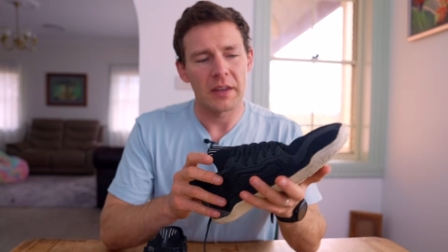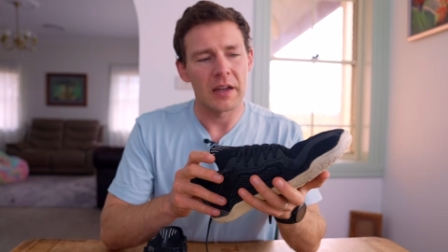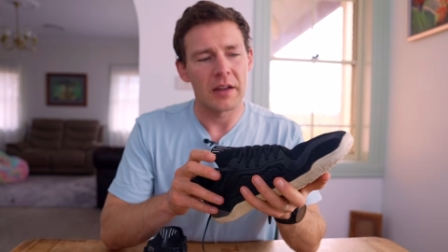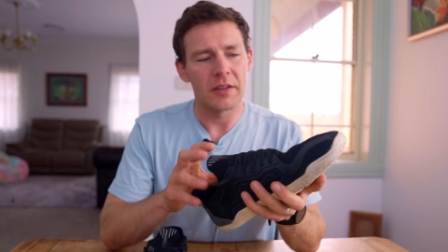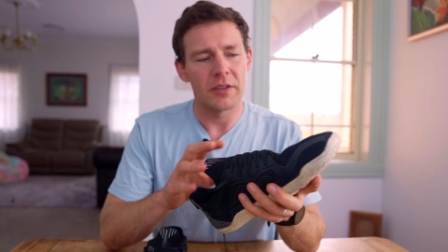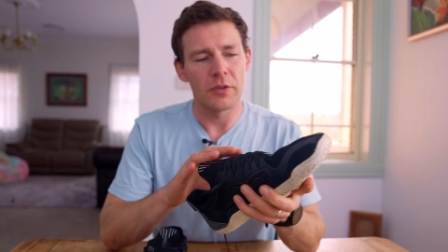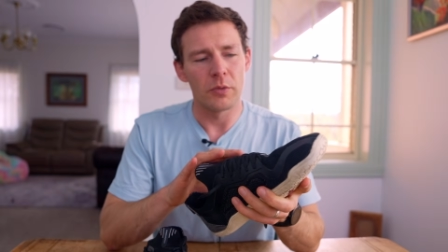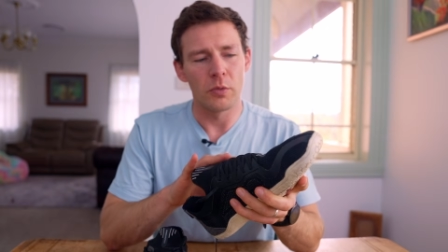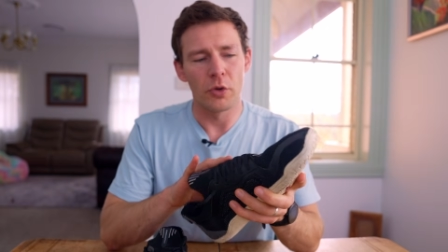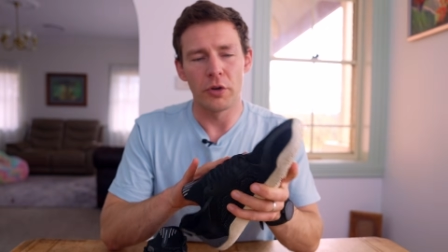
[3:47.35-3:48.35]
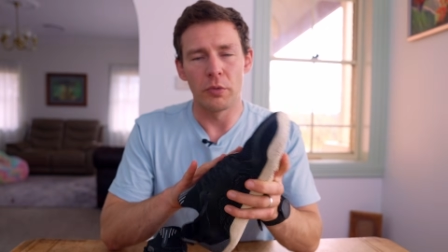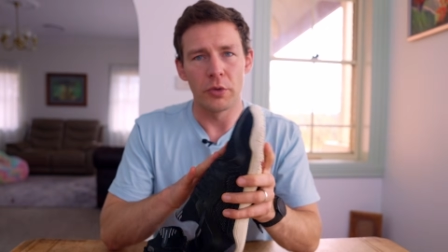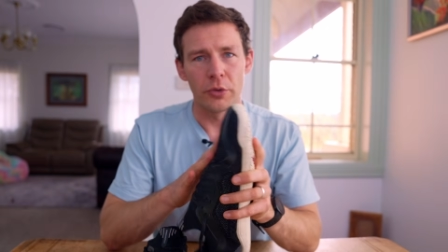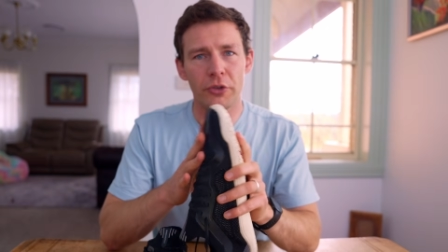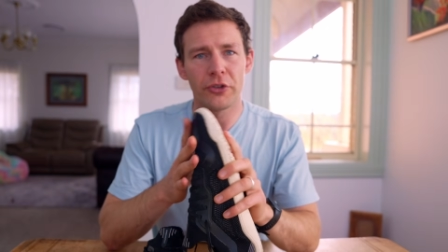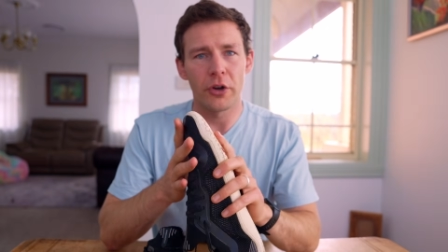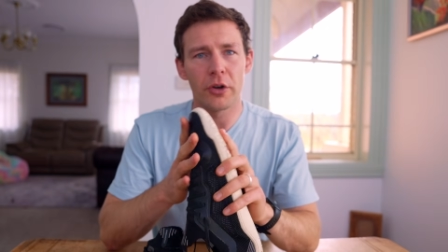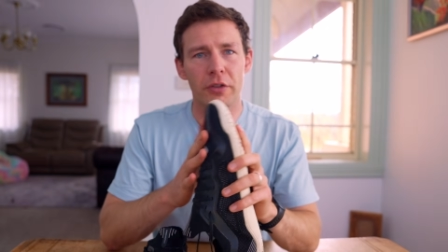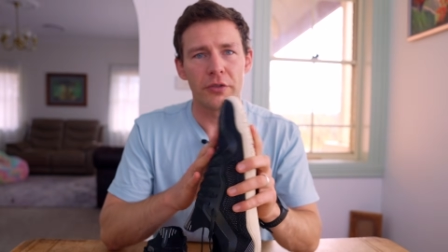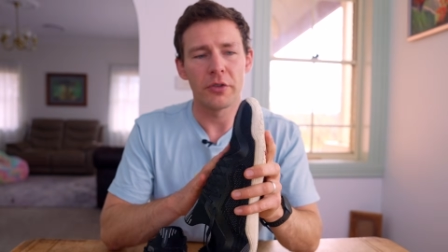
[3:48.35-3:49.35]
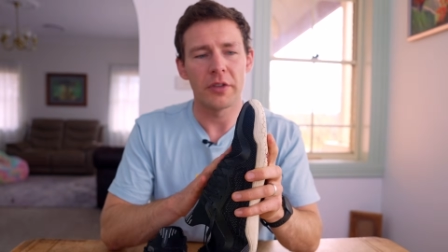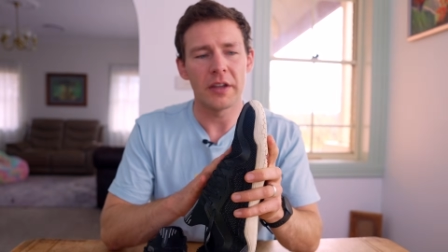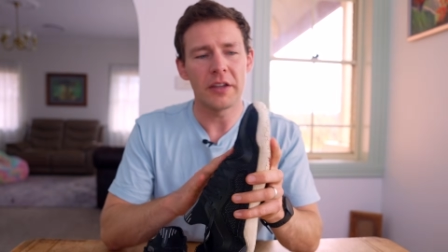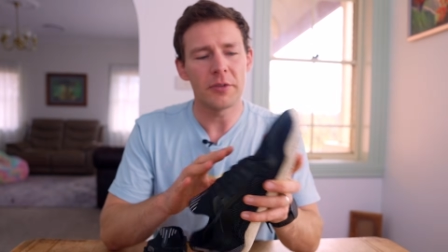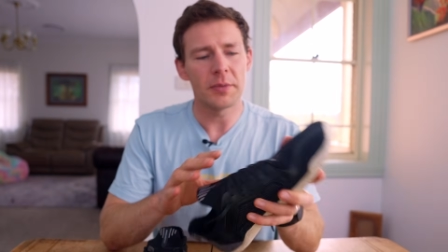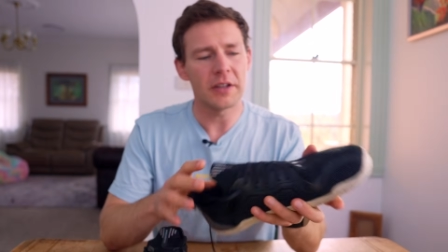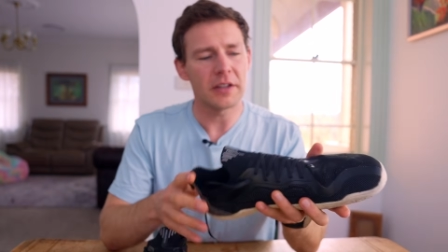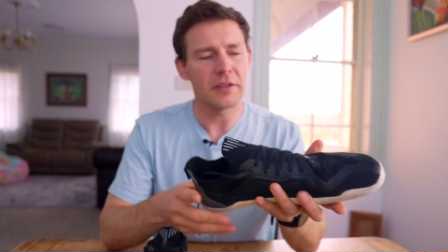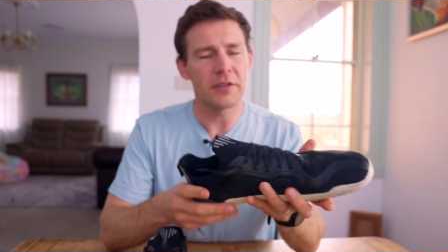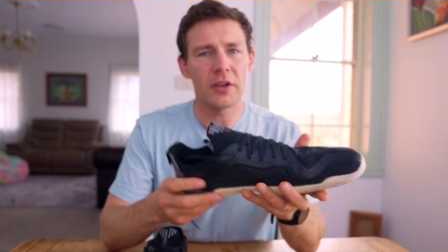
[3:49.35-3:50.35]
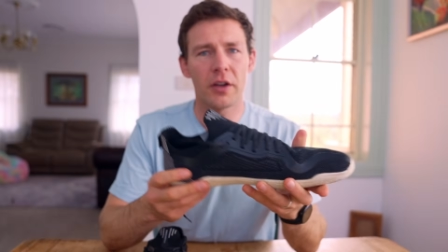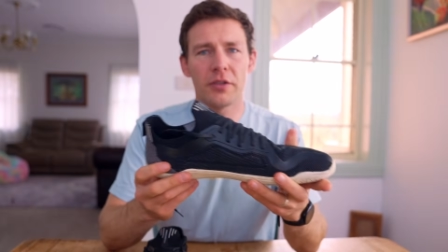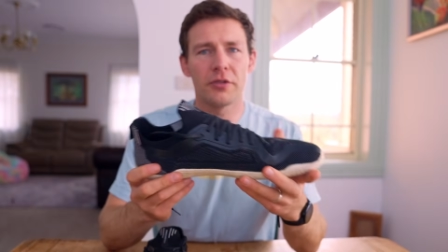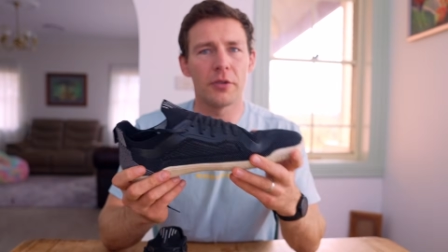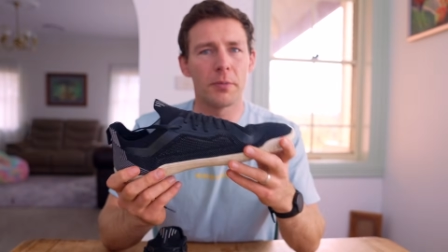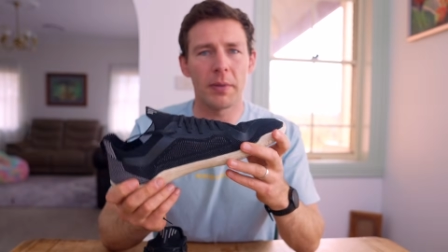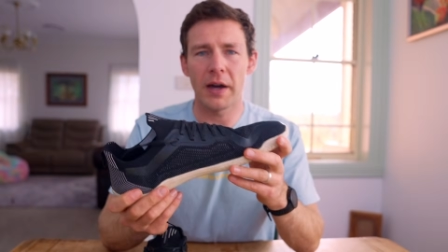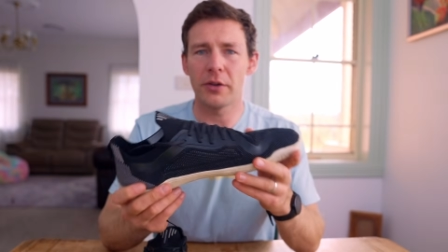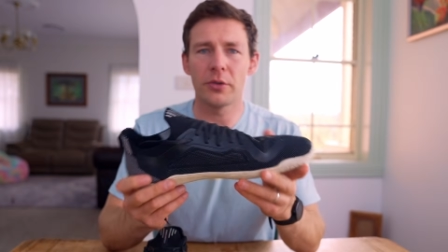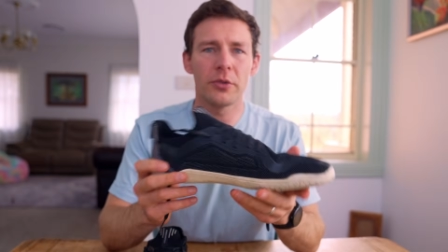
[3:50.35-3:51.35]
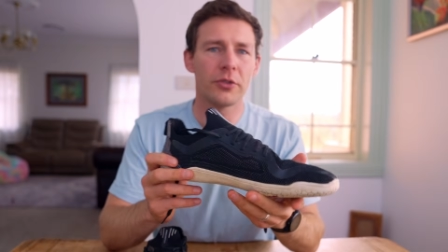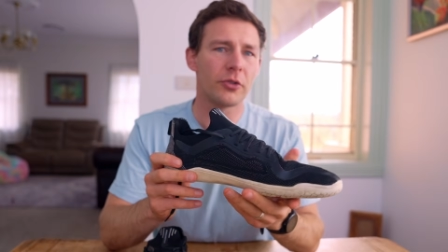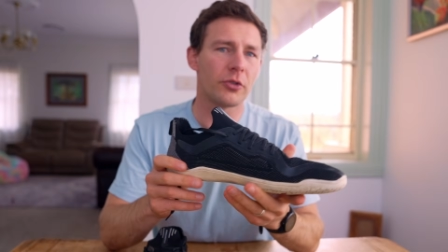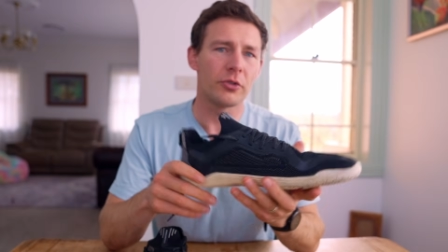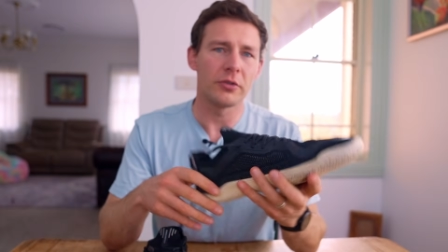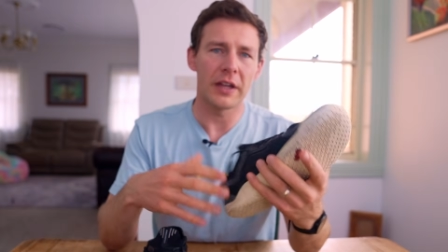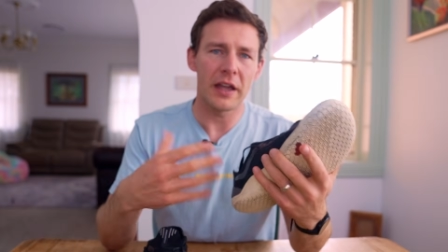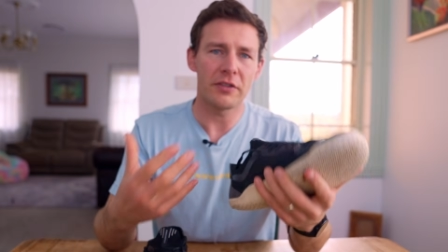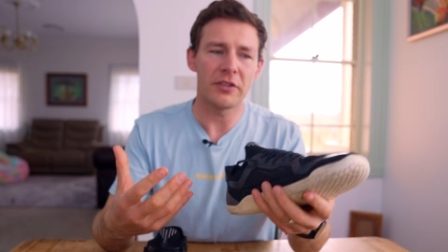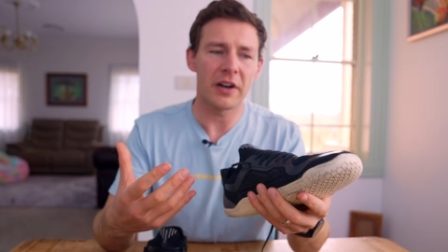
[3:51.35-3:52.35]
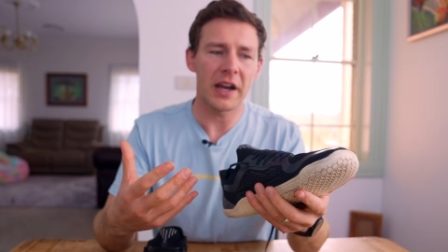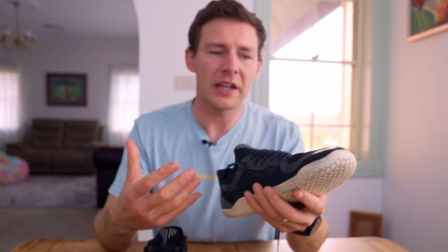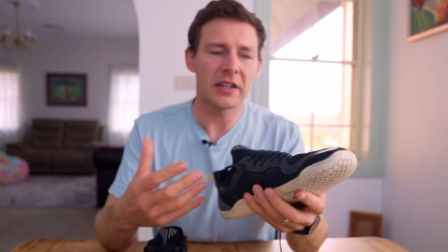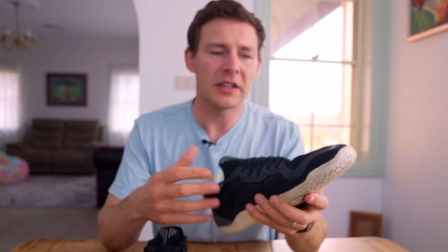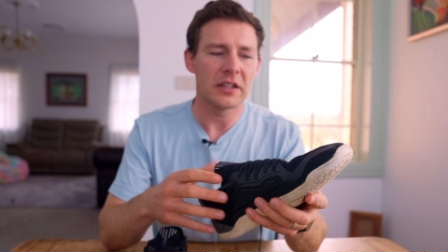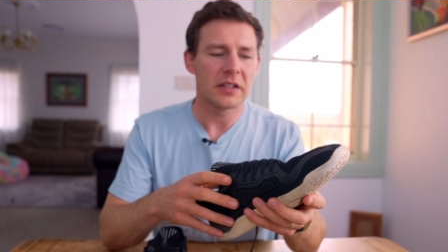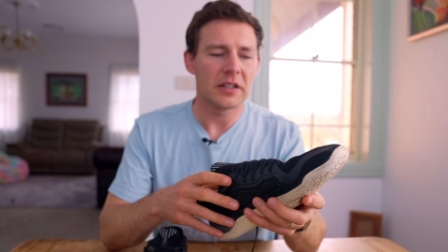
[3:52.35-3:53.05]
The water will soak through these, particularly if you're going through puddles or heavy rain.